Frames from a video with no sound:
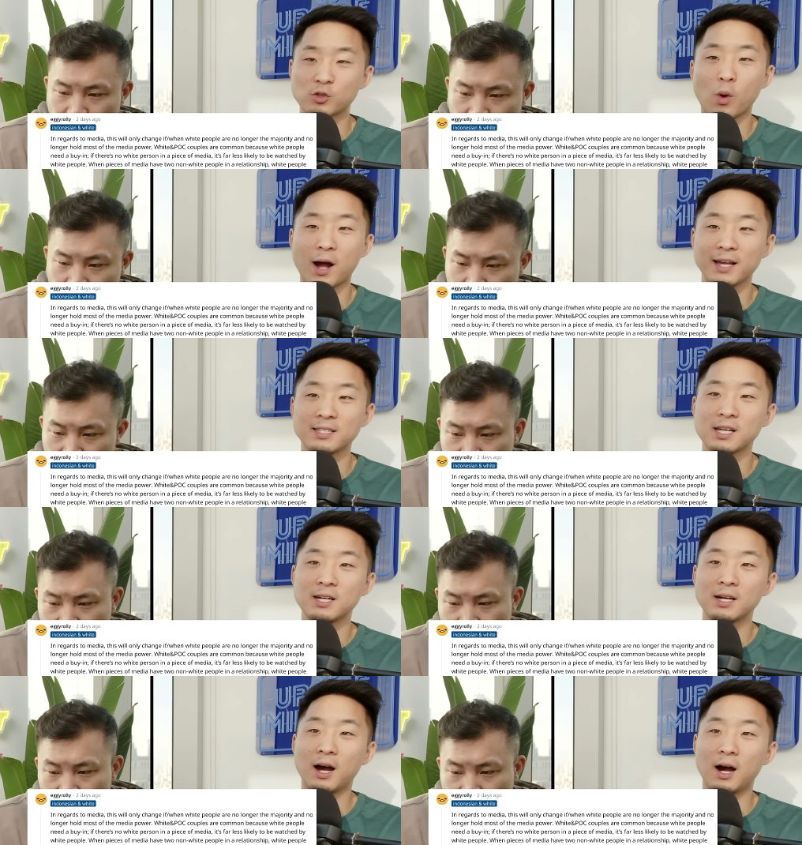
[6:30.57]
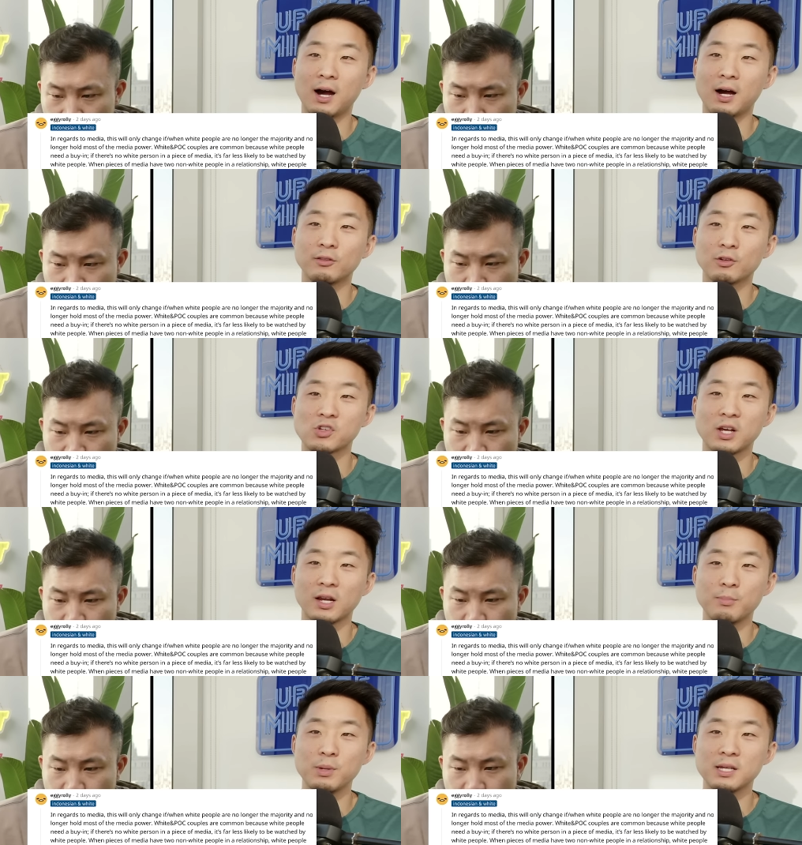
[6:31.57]
Speaker 1: wise, uh, there's going
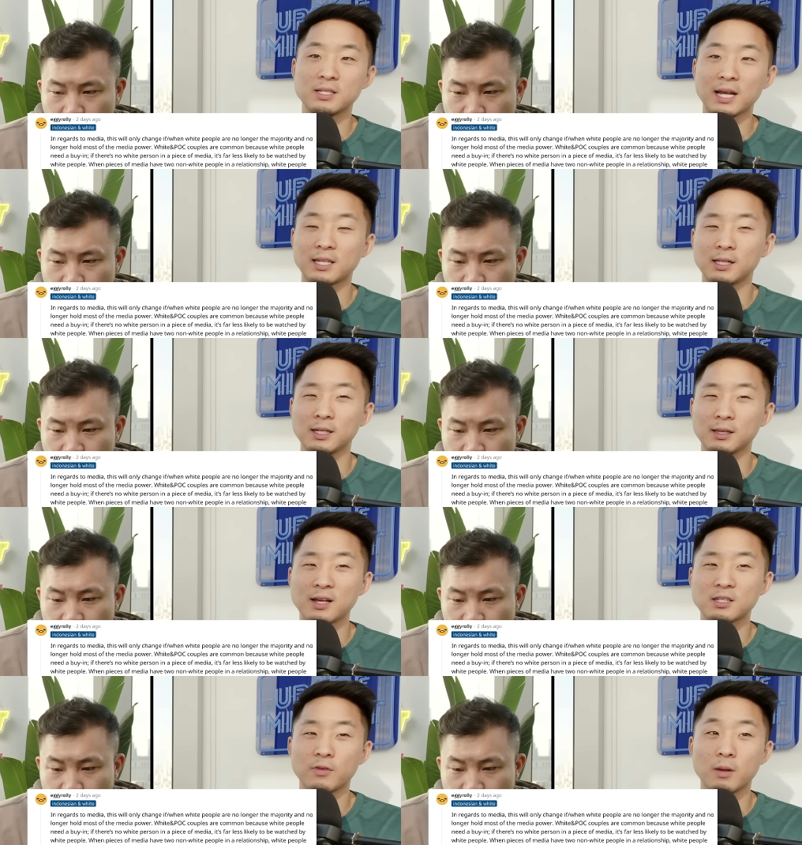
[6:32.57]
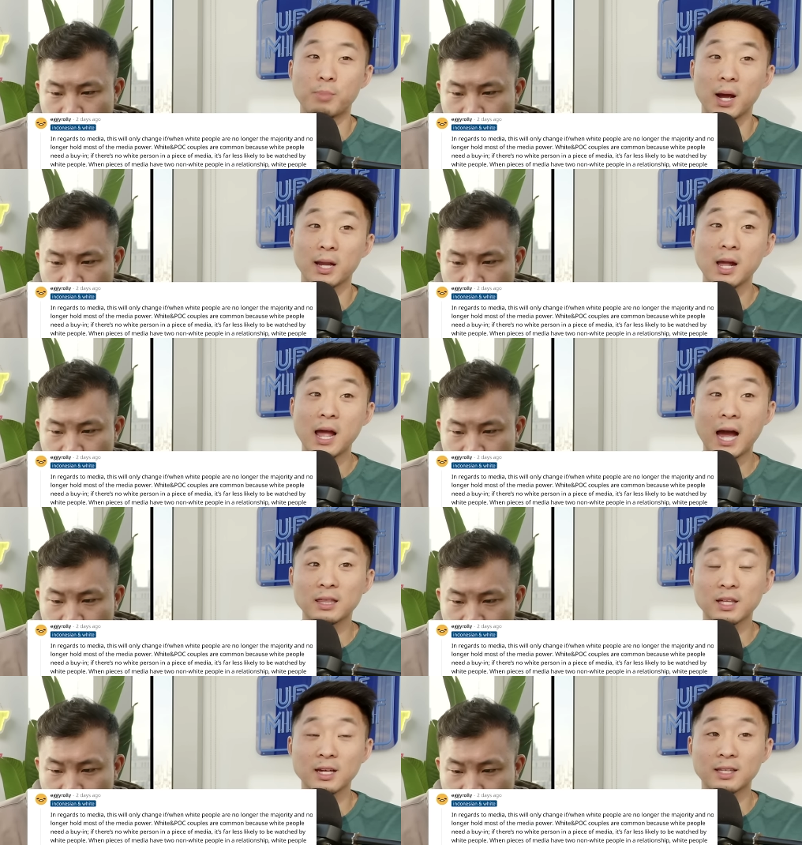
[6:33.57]
to be technically less of it. But I
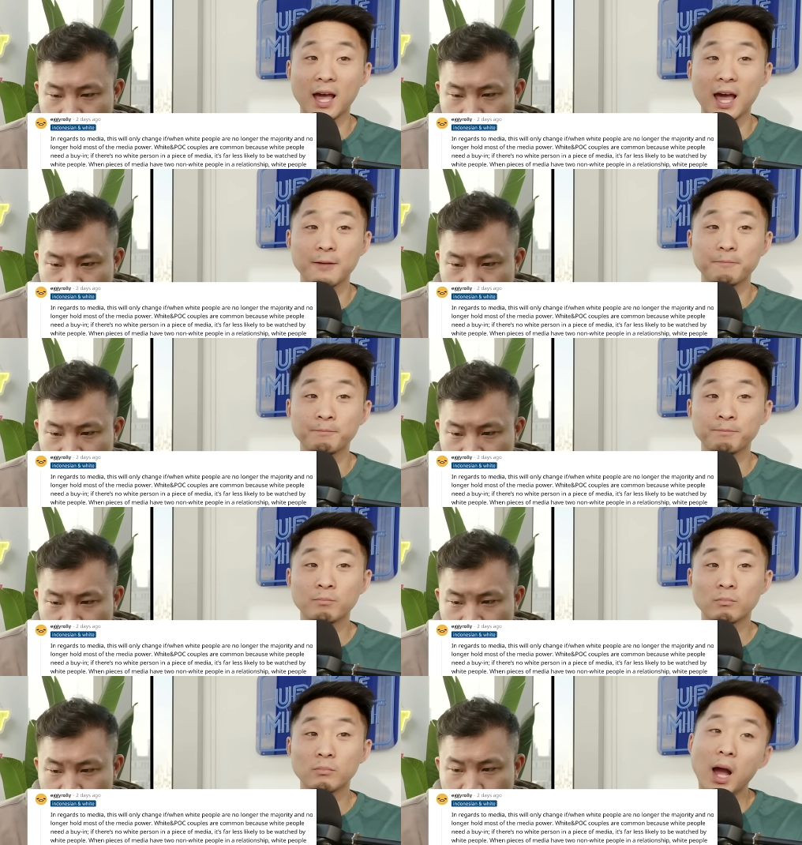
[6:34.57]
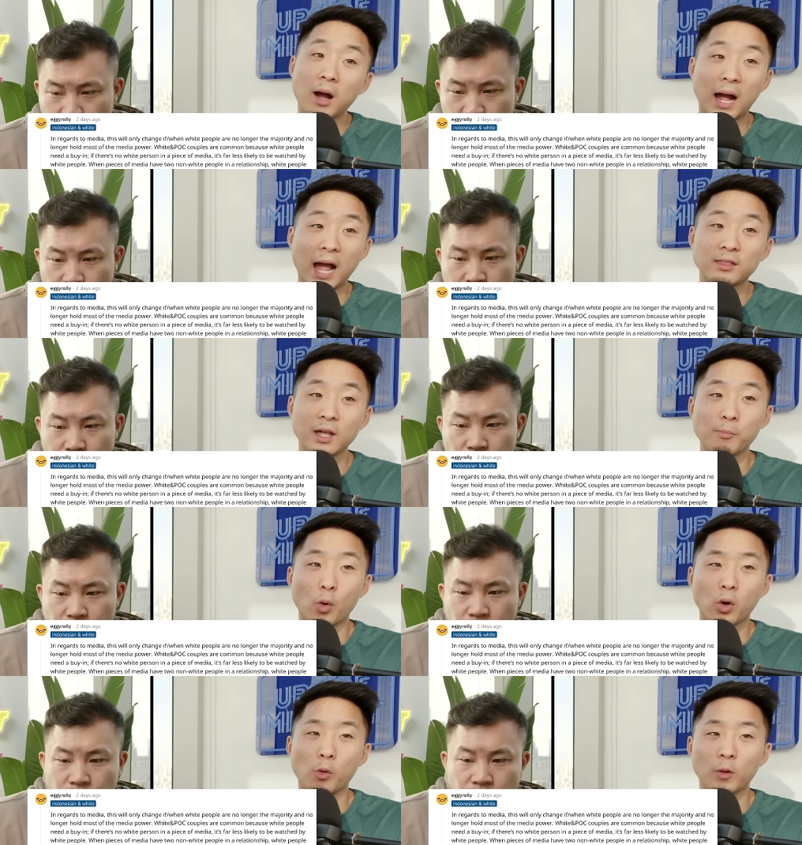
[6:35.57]
think that, no, I think
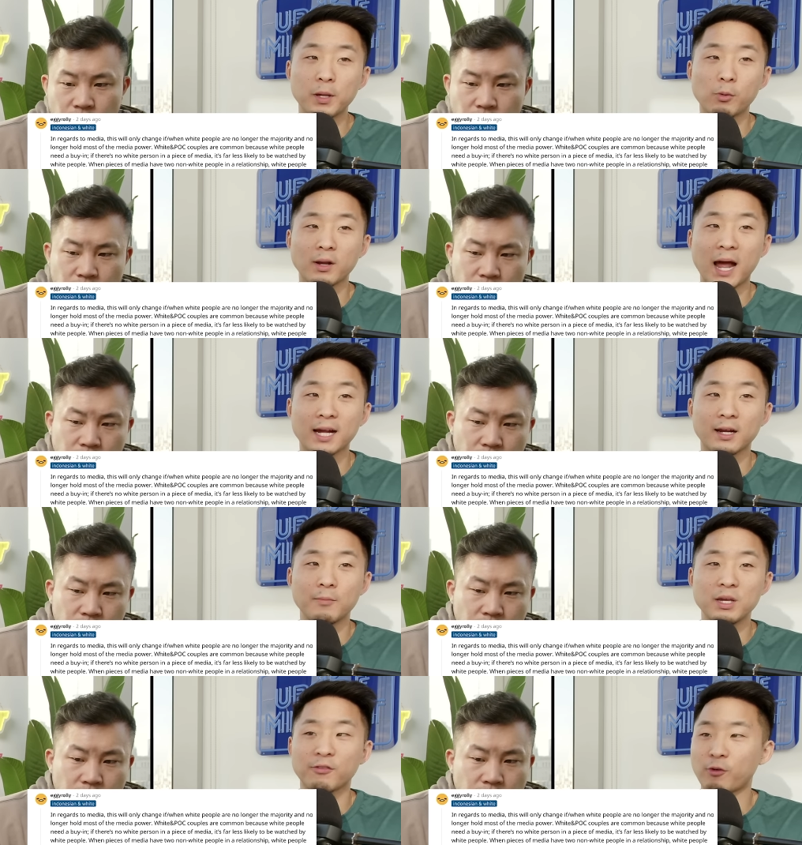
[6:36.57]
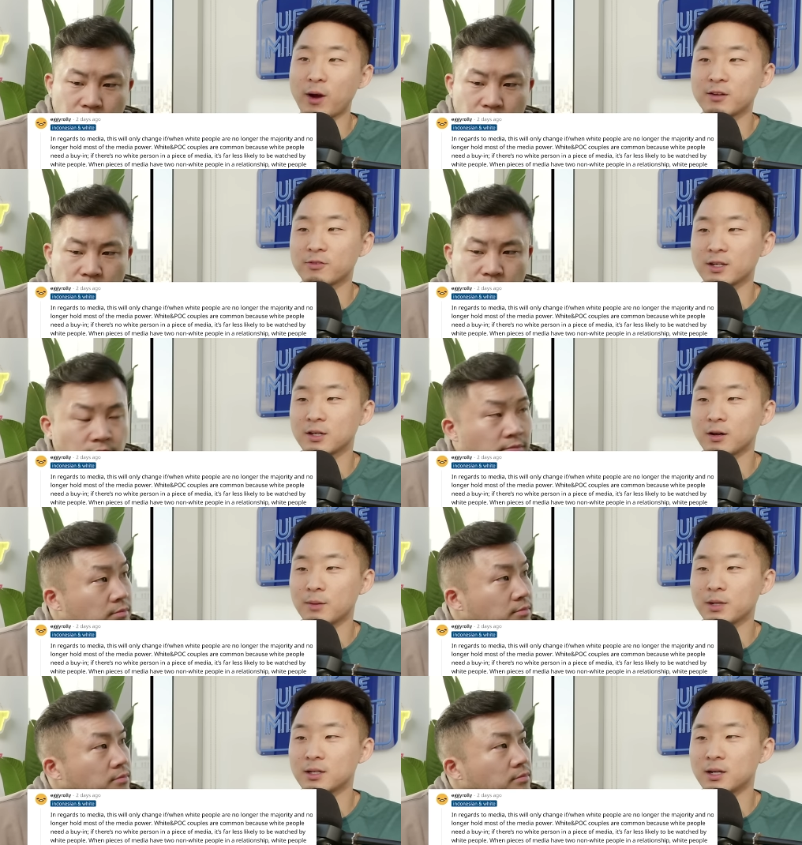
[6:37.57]
more and more people are not going to be afraid of it. You know, I
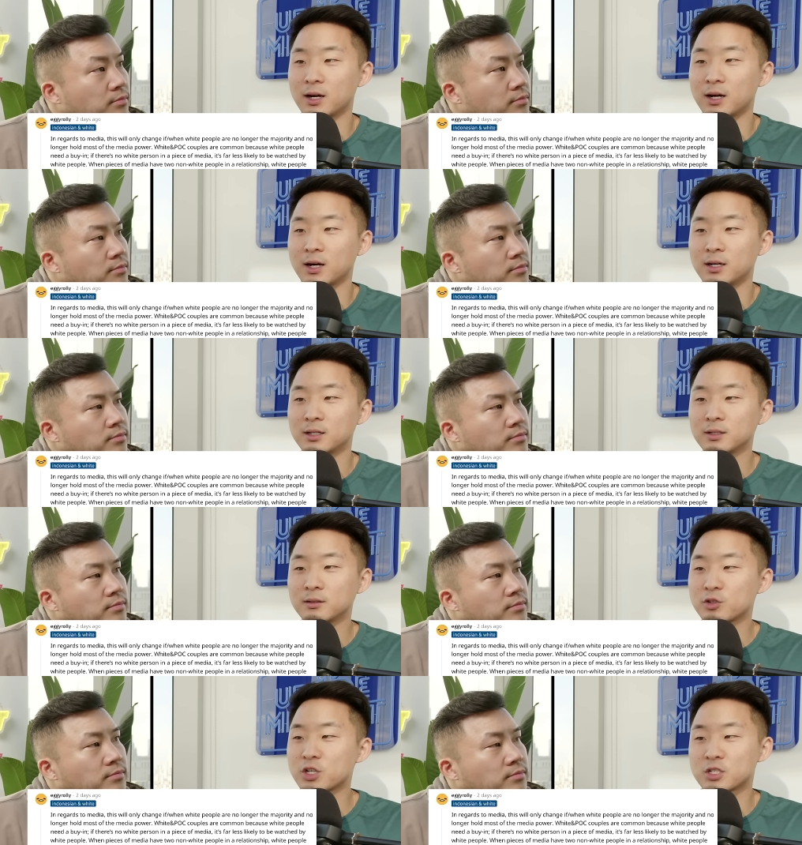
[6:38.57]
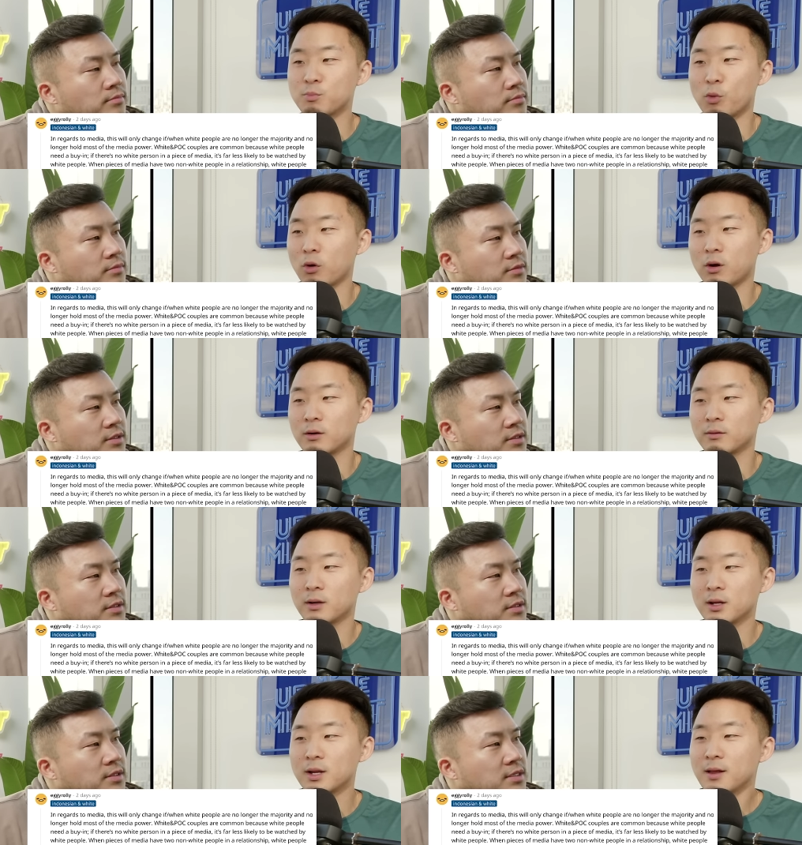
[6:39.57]
mean, uh, there's just more,
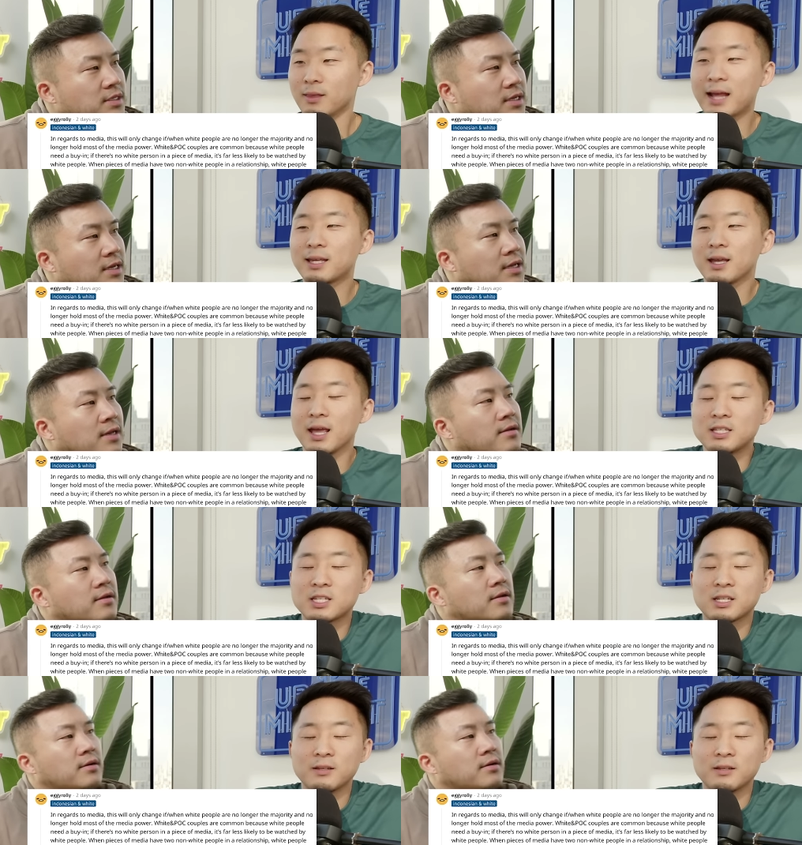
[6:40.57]
like, it's,